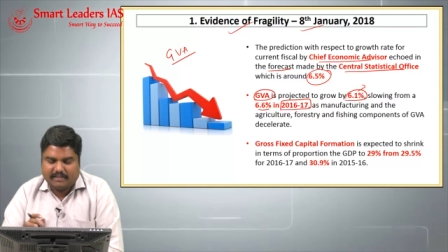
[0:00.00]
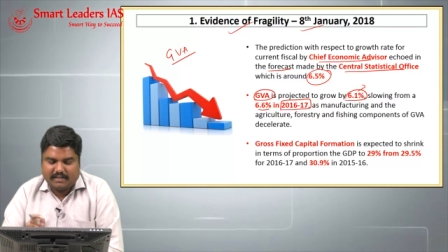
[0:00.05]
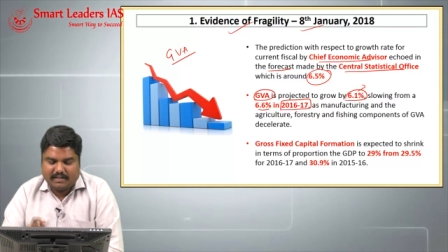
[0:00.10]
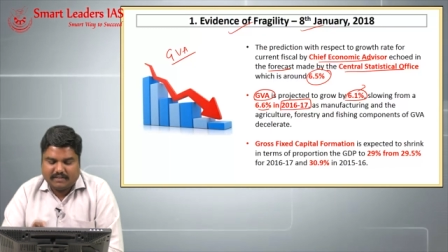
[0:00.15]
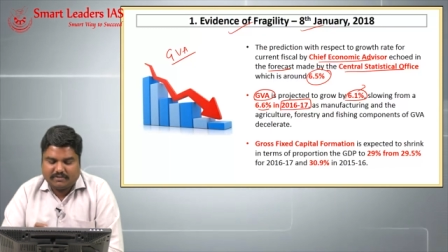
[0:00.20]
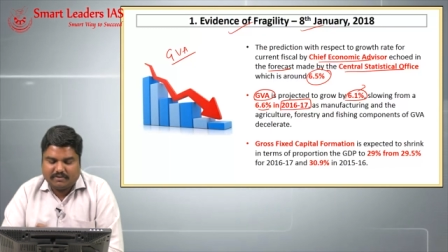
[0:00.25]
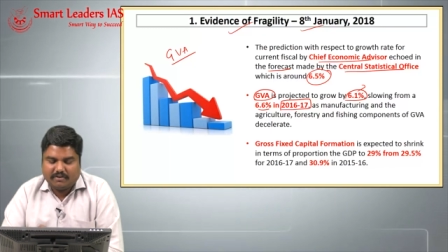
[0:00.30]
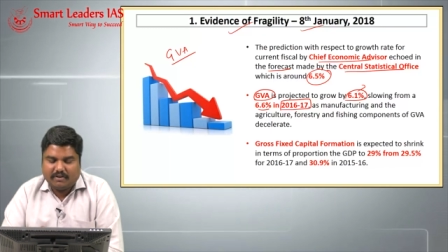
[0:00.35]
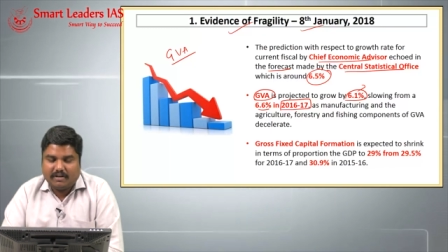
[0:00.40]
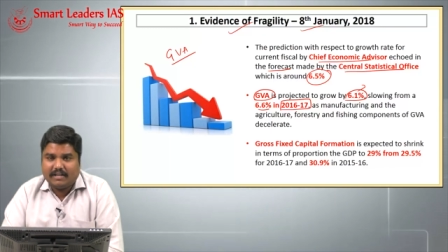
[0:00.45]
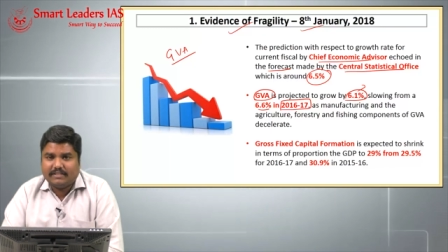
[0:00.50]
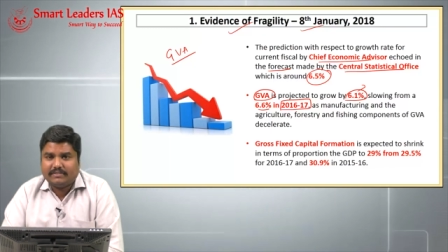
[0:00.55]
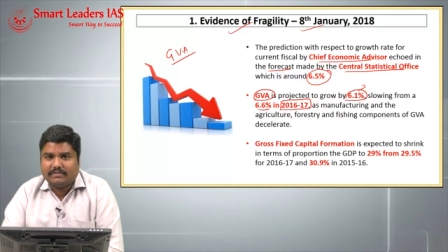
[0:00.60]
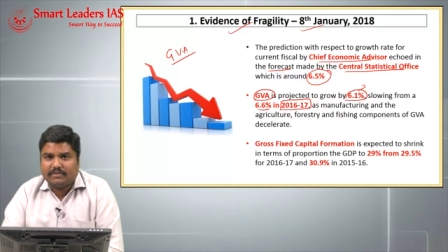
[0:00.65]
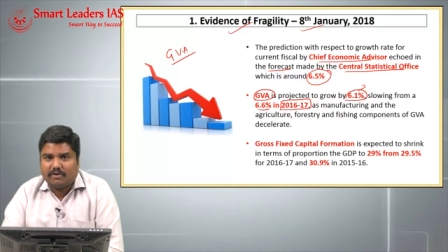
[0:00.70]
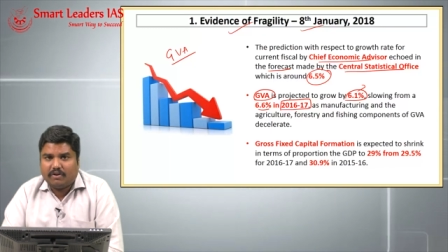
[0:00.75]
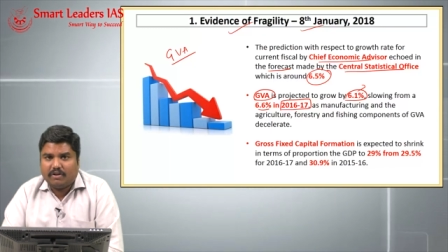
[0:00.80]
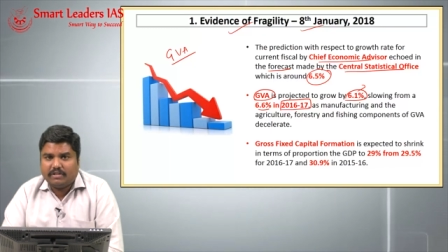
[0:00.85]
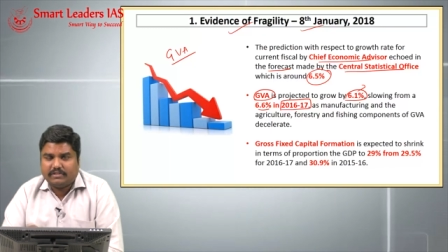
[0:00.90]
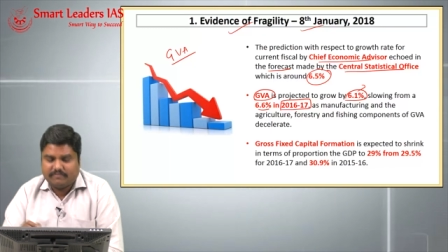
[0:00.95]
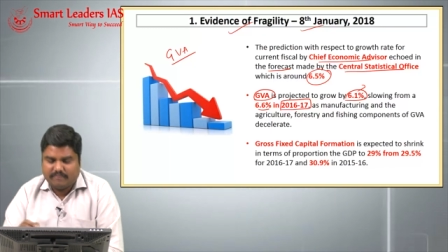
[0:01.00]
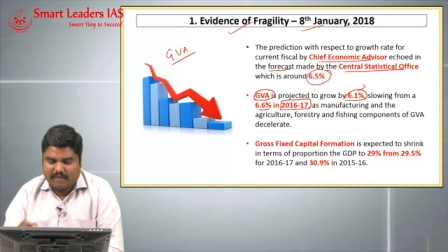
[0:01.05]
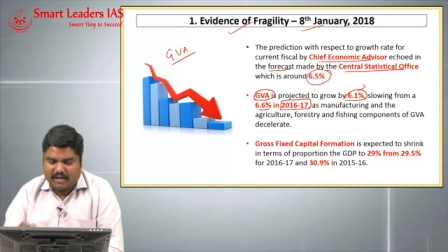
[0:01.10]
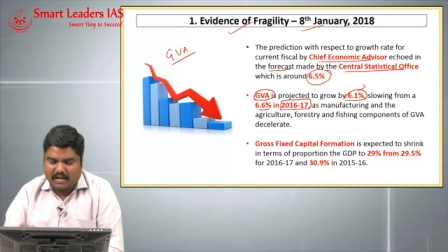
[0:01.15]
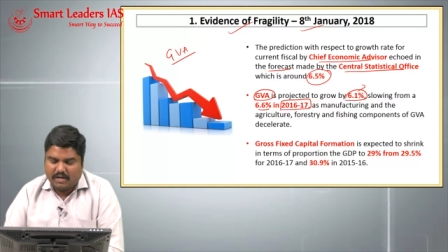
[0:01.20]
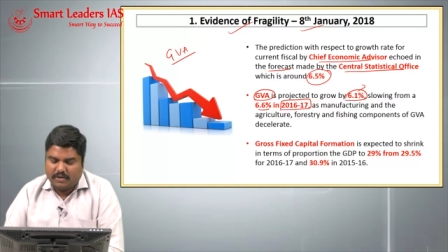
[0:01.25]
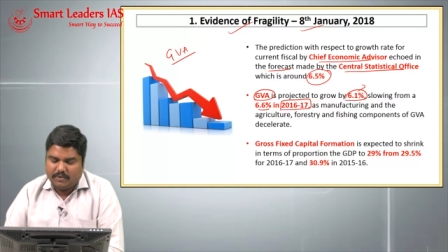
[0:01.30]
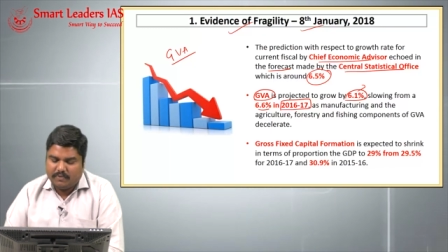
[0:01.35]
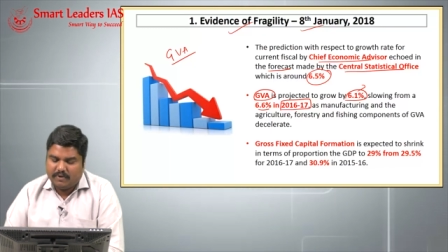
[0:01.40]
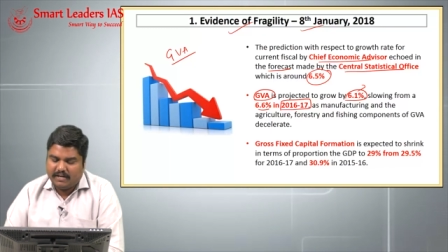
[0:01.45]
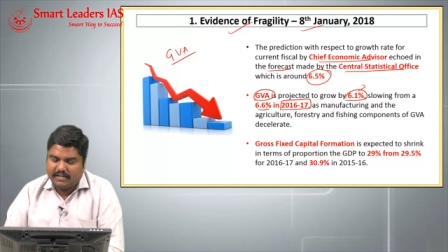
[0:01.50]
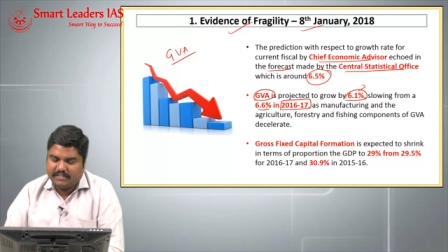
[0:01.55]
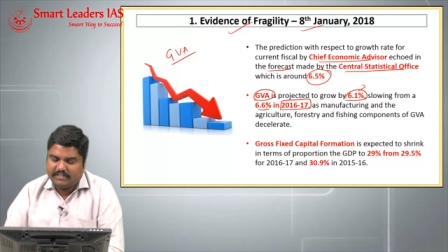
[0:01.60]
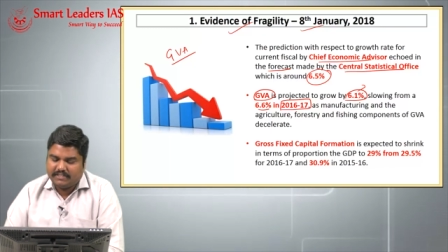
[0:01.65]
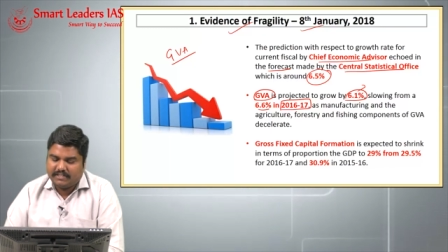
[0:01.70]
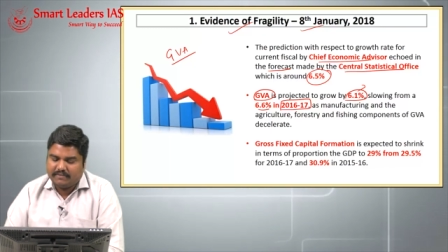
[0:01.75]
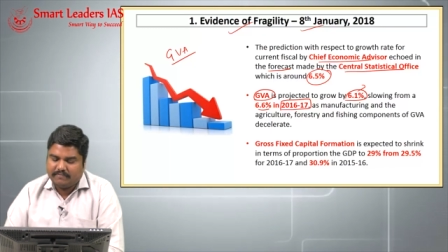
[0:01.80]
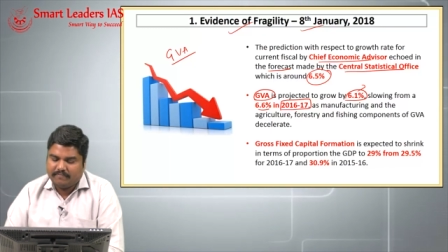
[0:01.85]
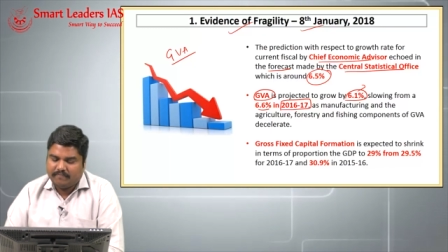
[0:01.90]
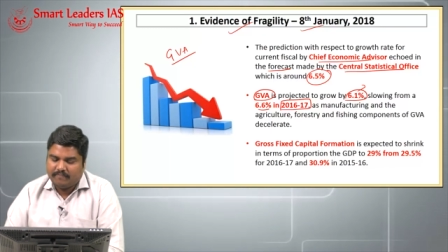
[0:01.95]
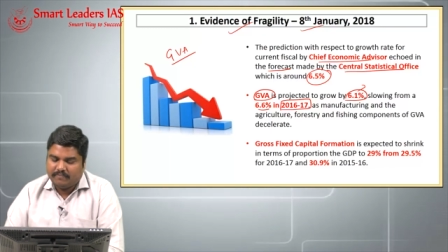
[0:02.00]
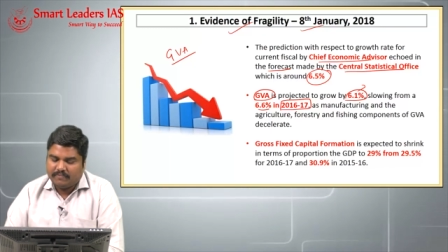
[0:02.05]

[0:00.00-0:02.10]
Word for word: that is called as gross value addition